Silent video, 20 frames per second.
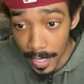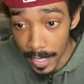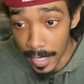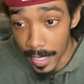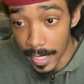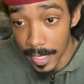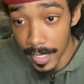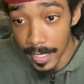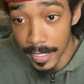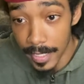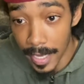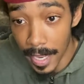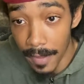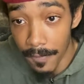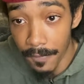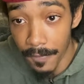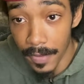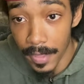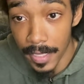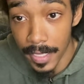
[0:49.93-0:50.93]
He
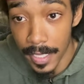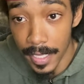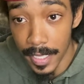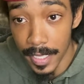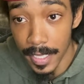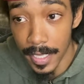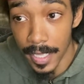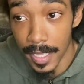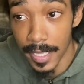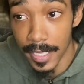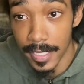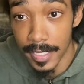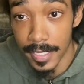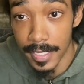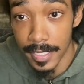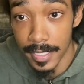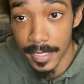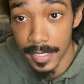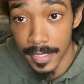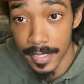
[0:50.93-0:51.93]
definitely
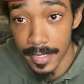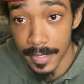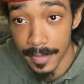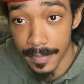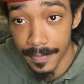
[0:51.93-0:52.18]
is.